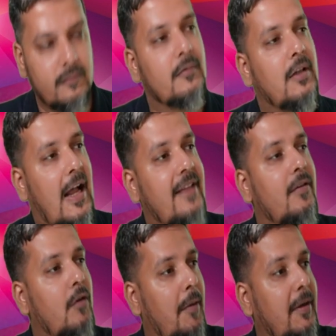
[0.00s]
Answer
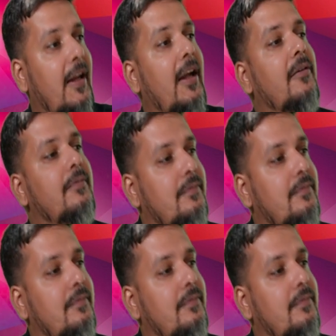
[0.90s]
would have been A.